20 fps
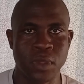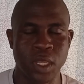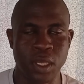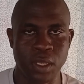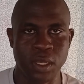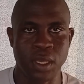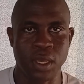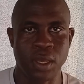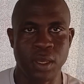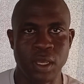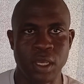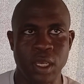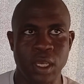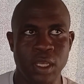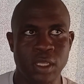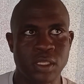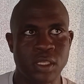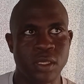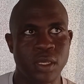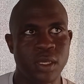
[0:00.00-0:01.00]
Yeah,
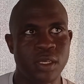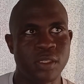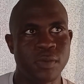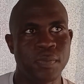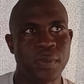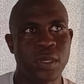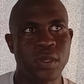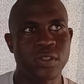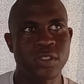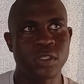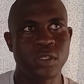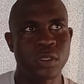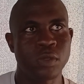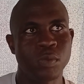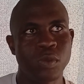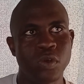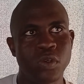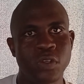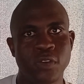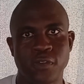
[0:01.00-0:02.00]
it's because the
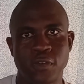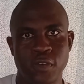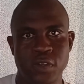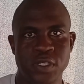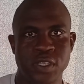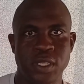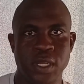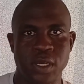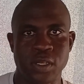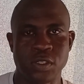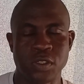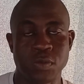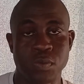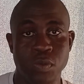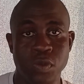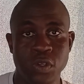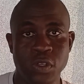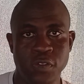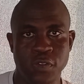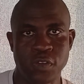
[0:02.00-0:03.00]
moon in first house
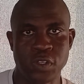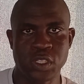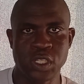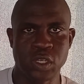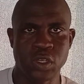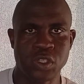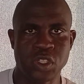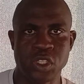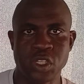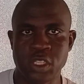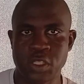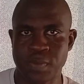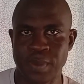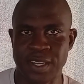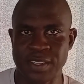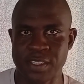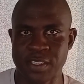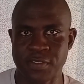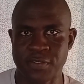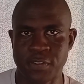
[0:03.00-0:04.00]
conjunct
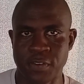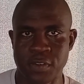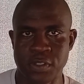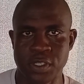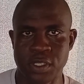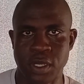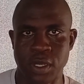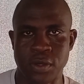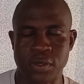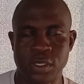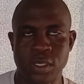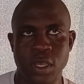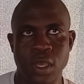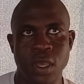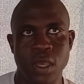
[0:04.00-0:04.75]
Mars in first house.